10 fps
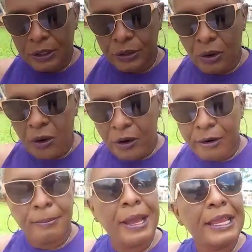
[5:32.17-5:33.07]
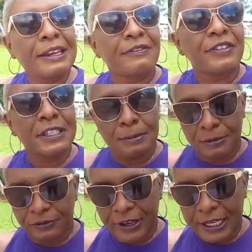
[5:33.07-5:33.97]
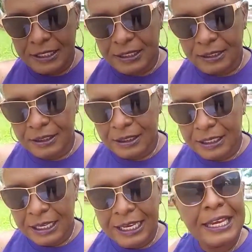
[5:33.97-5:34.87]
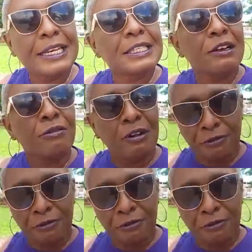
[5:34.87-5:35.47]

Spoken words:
nor my invisible fate. It is a rough